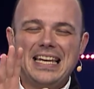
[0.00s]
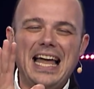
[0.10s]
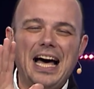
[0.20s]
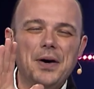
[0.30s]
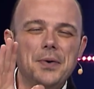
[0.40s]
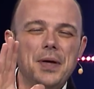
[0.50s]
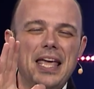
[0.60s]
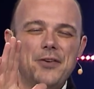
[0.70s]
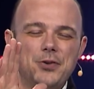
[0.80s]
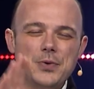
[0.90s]
Now,
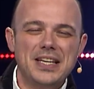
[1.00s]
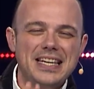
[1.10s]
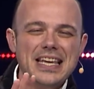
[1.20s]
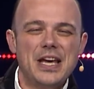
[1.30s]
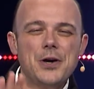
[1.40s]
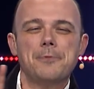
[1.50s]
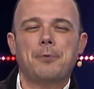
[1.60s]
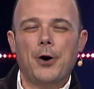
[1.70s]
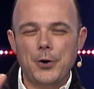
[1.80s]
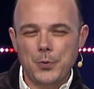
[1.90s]
if you didn't hear
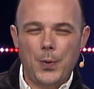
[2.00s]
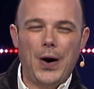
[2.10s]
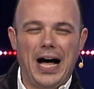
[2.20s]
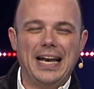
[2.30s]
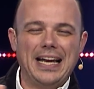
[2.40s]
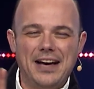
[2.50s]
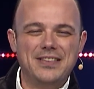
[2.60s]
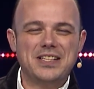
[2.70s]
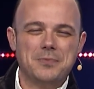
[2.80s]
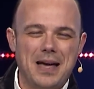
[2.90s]
part one
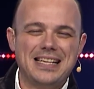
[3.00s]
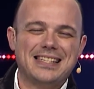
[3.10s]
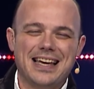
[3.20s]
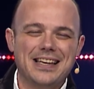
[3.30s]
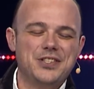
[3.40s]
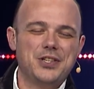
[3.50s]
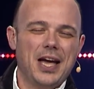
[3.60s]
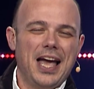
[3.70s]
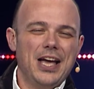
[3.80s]
of this message,